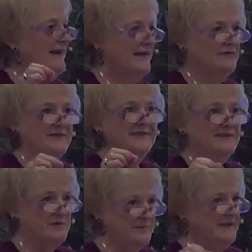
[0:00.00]
Everything
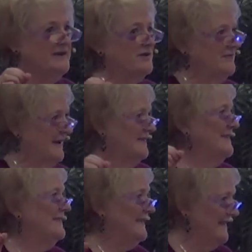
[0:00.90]
will be all right
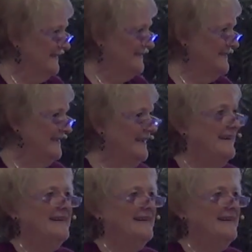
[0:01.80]
in the end.